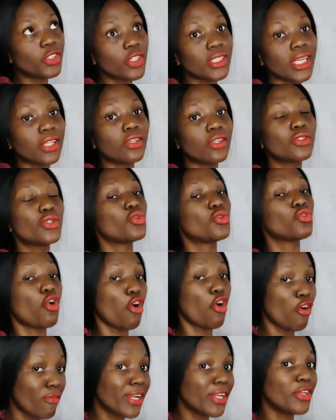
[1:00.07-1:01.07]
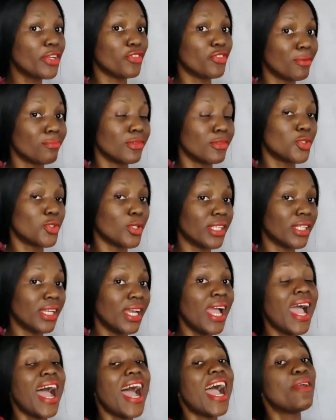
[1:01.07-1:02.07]
and also to cover you from the sun.
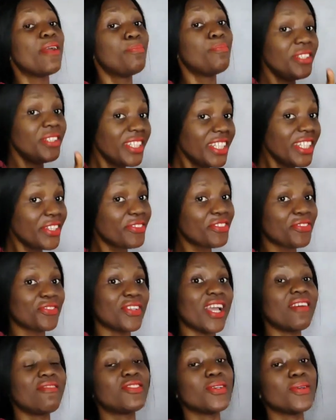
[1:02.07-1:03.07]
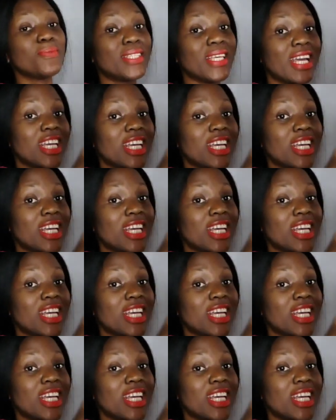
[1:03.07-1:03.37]
I believe if you have something as